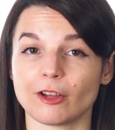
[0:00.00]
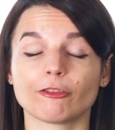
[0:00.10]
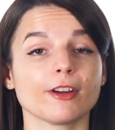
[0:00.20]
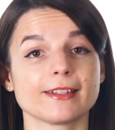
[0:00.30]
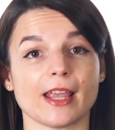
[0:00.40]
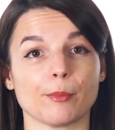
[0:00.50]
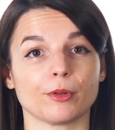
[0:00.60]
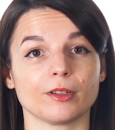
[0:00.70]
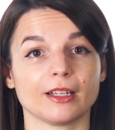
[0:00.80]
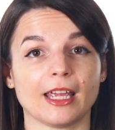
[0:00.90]
For
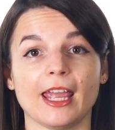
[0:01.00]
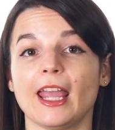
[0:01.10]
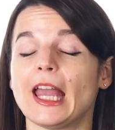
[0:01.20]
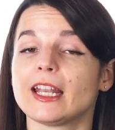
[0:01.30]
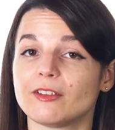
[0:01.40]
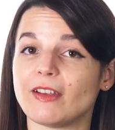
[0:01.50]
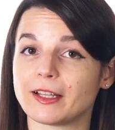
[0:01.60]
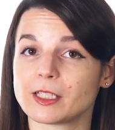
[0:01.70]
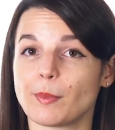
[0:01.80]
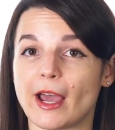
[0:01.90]
example, an
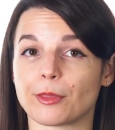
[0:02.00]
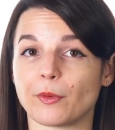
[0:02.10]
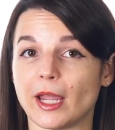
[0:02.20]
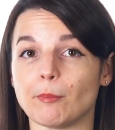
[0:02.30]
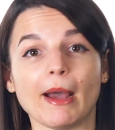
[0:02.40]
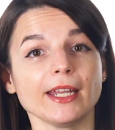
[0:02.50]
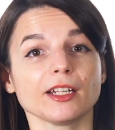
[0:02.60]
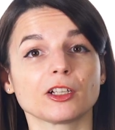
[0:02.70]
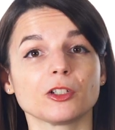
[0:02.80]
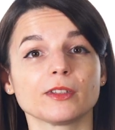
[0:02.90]
advanced pathway might
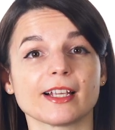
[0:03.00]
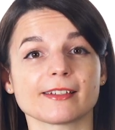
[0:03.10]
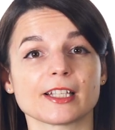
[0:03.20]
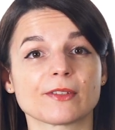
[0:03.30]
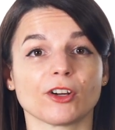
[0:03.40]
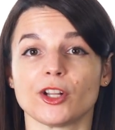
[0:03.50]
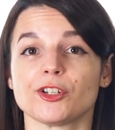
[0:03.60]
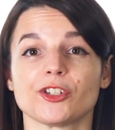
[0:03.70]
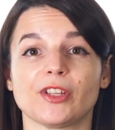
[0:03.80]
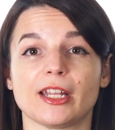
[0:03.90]
include lessons for
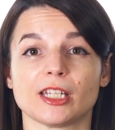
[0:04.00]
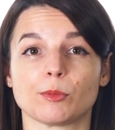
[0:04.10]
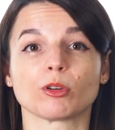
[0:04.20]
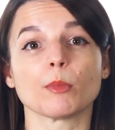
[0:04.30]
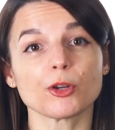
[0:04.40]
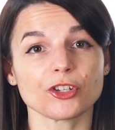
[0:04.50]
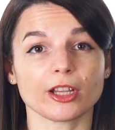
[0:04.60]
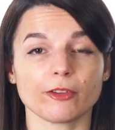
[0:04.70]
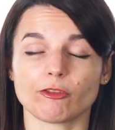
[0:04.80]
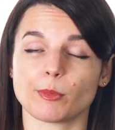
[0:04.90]
understanding promotional
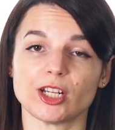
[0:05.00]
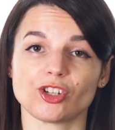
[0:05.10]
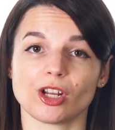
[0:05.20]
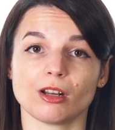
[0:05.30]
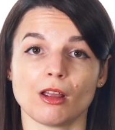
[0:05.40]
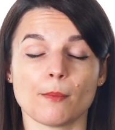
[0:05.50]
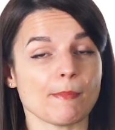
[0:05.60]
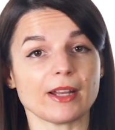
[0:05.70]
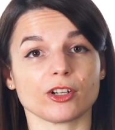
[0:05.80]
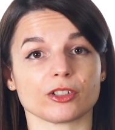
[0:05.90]
information,
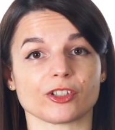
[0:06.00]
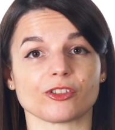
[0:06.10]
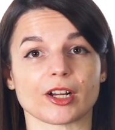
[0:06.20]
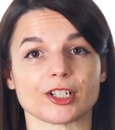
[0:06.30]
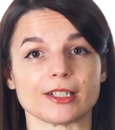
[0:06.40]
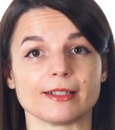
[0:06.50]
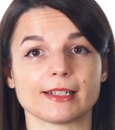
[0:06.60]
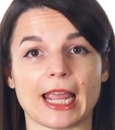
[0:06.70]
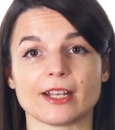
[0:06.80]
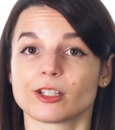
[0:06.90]
medical instructions,
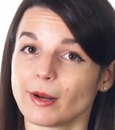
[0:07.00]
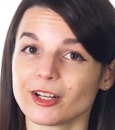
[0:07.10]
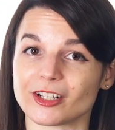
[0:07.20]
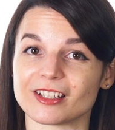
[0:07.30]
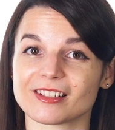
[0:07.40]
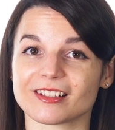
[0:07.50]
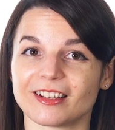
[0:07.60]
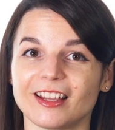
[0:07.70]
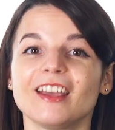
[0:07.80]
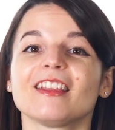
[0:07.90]
and directions.
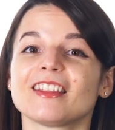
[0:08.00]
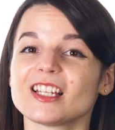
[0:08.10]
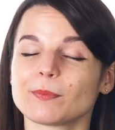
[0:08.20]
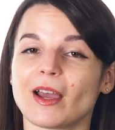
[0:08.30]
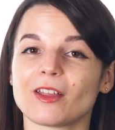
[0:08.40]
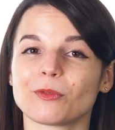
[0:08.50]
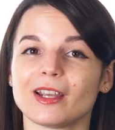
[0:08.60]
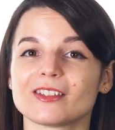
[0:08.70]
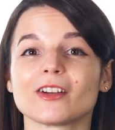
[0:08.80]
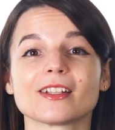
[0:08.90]
These
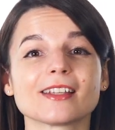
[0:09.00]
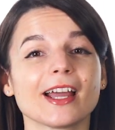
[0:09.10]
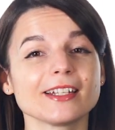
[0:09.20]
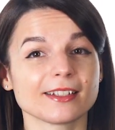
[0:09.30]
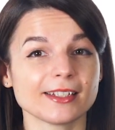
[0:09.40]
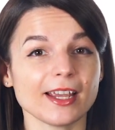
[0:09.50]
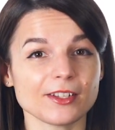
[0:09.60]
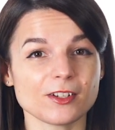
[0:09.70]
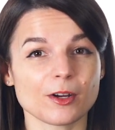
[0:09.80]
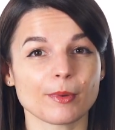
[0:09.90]
pathways are designed to
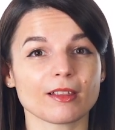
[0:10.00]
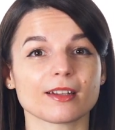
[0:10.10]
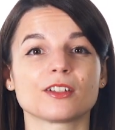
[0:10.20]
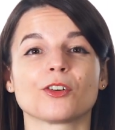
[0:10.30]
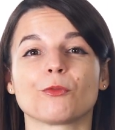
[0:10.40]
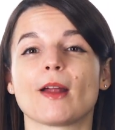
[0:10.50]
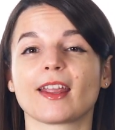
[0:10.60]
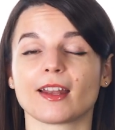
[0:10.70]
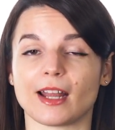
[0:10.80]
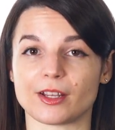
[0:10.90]
test your ability to
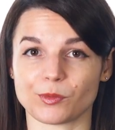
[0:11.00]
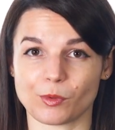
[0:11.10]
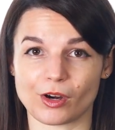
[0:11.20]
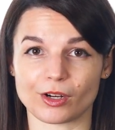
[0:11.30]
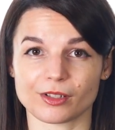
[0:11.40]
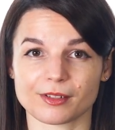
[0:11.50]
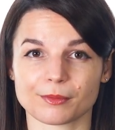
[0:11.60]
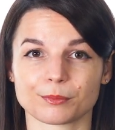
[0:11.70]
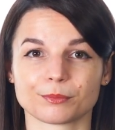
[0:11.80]
recognize words.